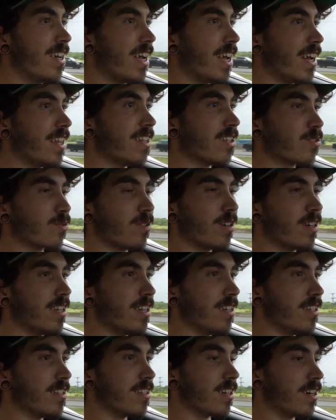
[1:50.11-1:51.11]
And this one
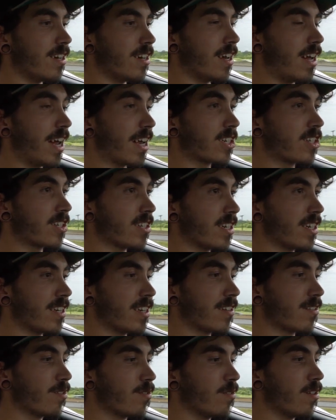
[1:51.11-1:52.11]
is uh, actually
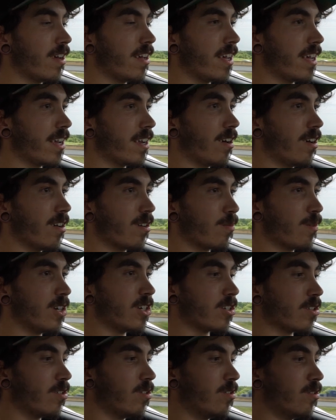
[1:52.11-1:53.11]
a all
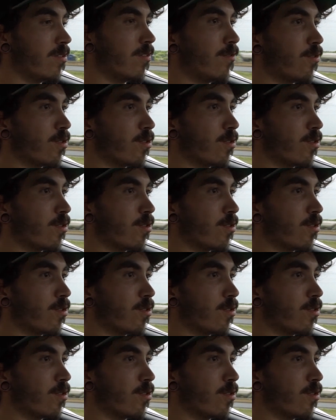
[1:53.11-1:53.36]
original